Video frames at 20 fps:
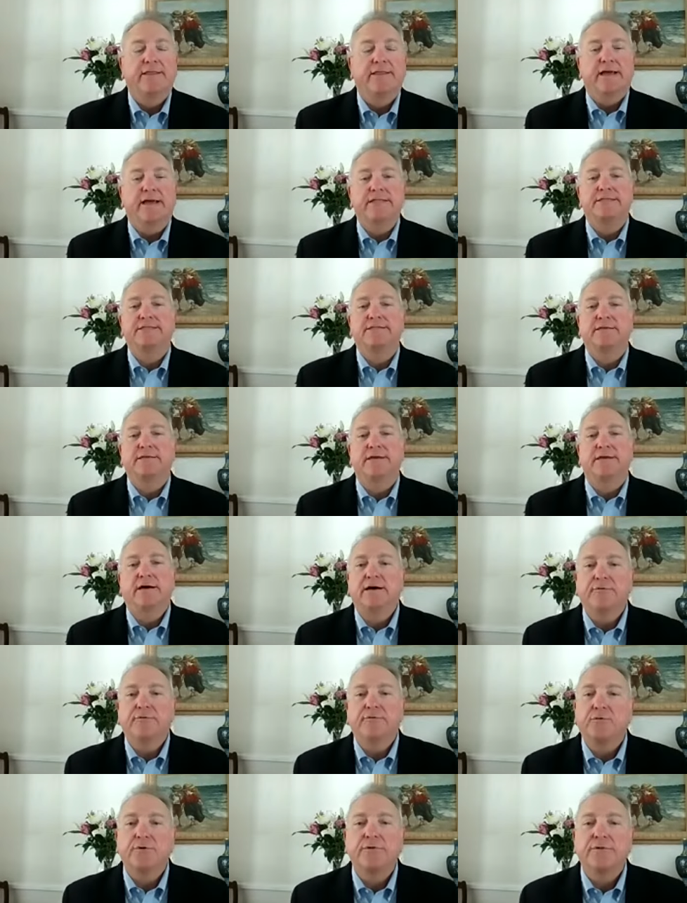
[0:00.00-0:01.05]
that's
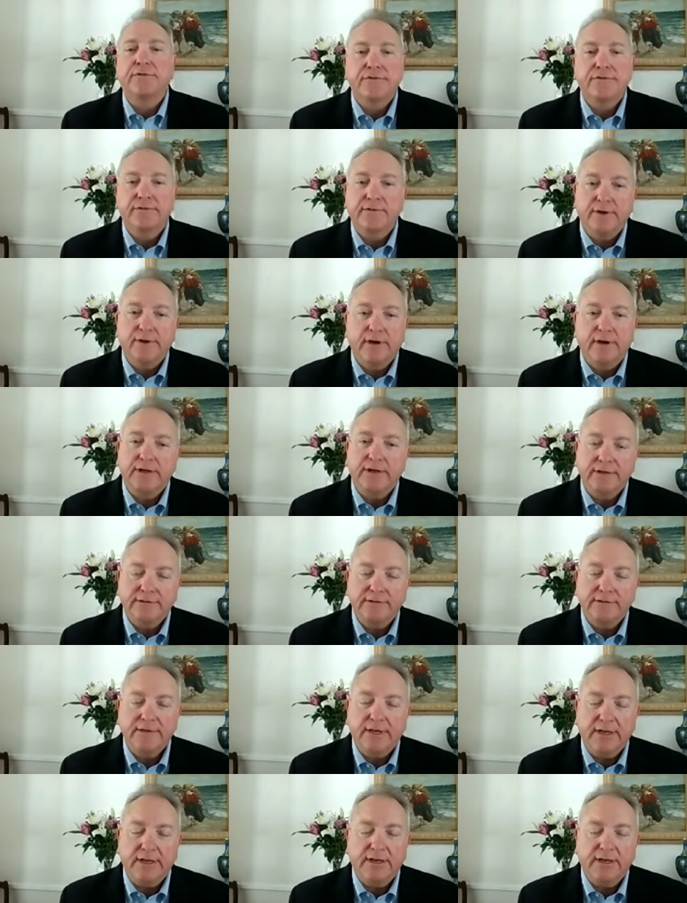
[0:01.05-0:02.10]
uh, worth uh,
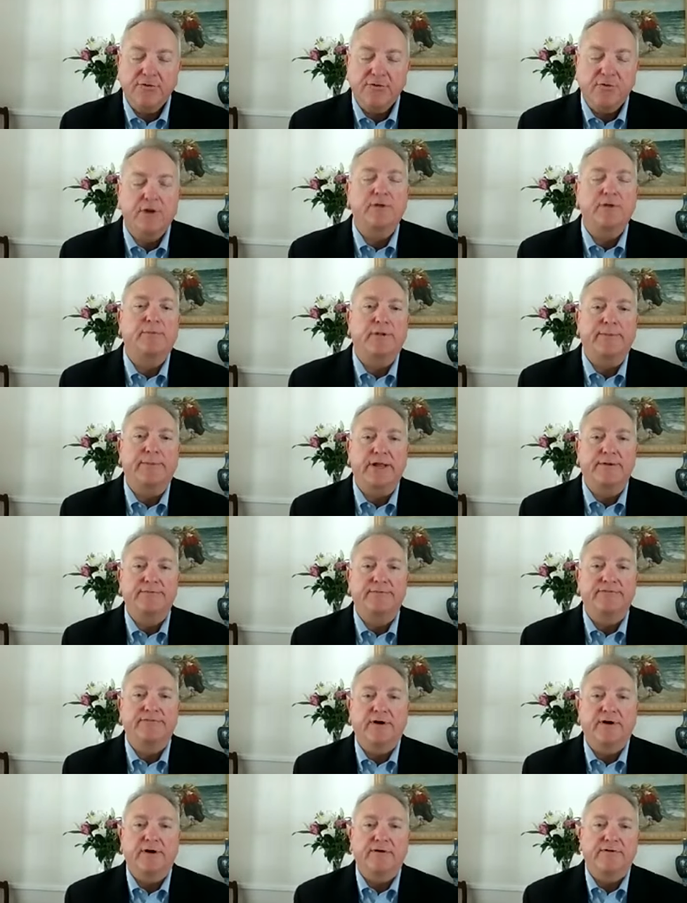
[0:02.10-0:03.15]
an incredible amount of,
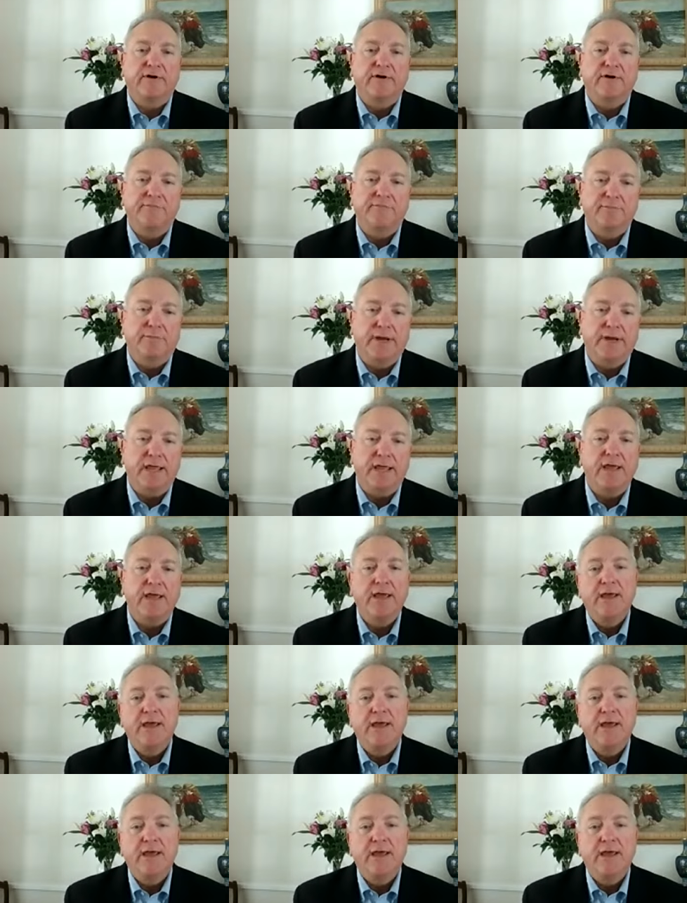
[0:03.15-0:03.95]
uh, of money.